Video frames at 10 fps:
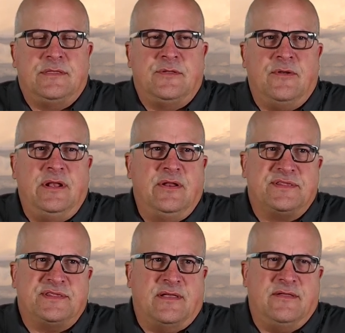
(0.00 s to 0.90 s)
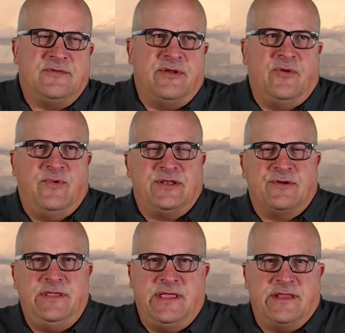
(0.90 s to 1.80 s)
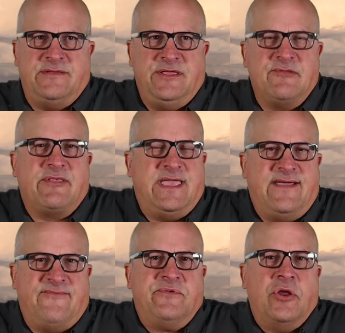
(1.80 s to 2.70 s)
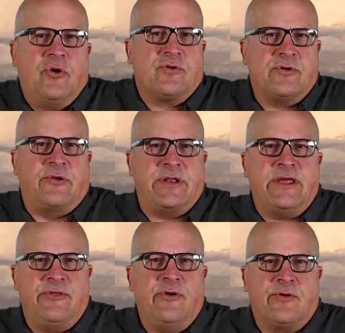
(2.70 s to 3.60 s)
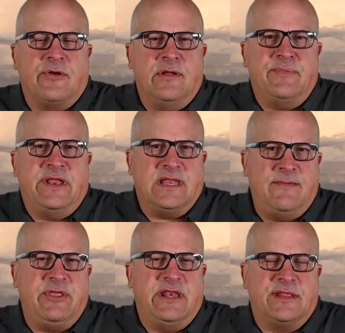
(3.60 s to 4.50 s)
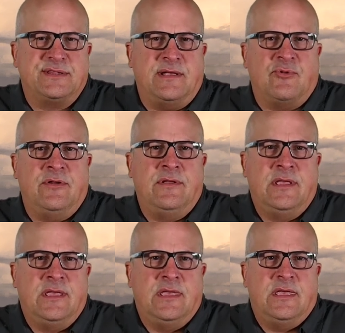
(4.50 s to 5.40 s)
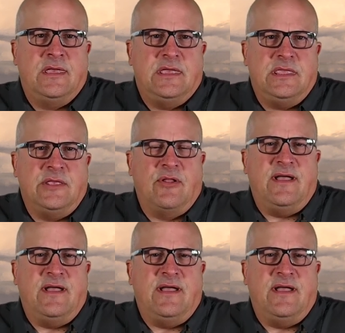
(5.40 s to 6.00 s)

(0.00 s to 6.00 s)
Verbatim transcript: during the during the winter you can usually have no current or downhill current. But anytime you get into summer, you'll